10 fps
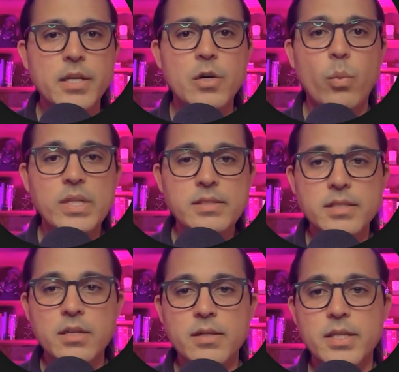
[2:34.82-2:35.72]
Once
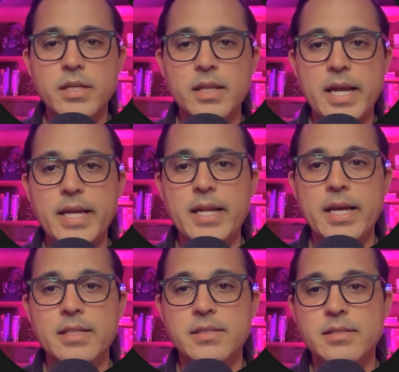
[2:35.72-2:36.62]
the client
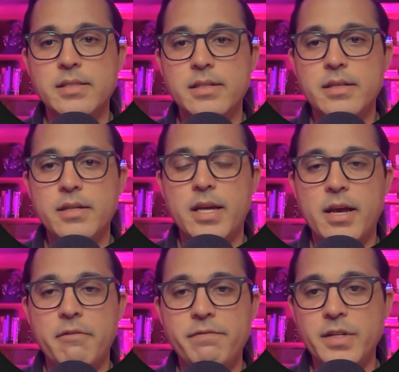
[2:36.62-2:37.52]
has
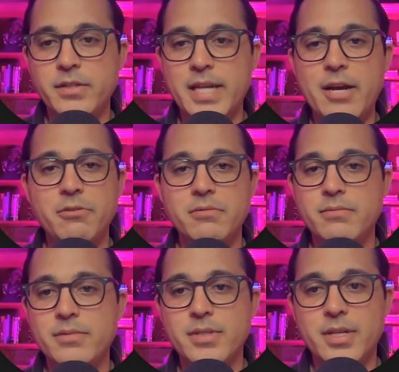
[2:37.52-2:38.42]
filled out
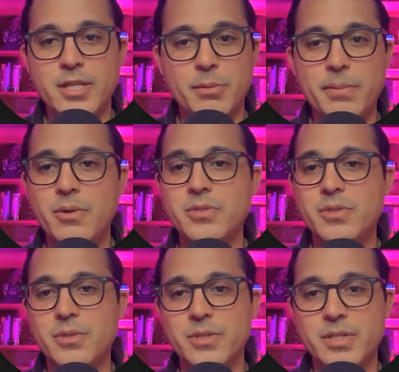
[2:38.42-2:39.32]
the proposal
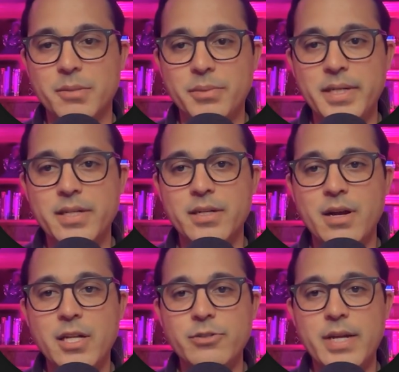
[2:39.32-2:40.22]
or completed a
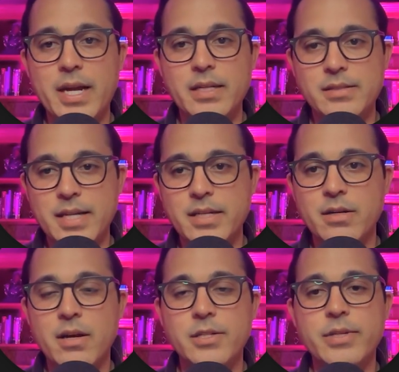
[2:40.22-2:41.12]
contract, signed a
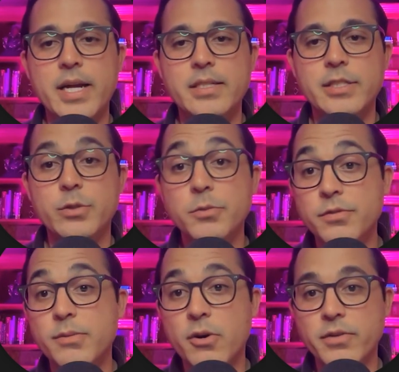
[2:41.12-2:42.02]
contract, you would
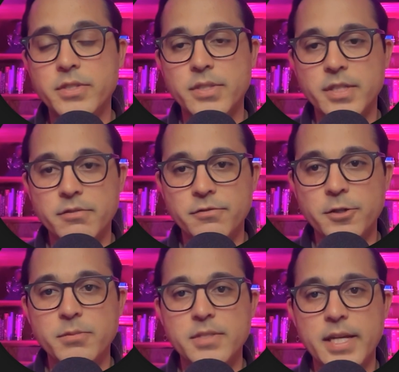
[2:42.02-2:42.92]
move them over to the
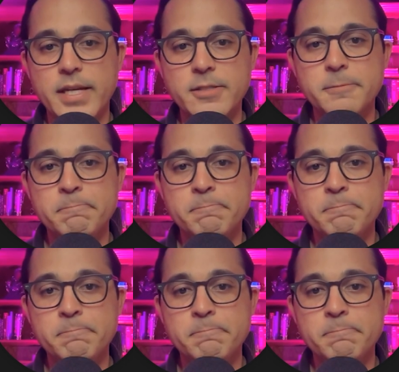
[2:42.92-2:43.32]
confirm stage.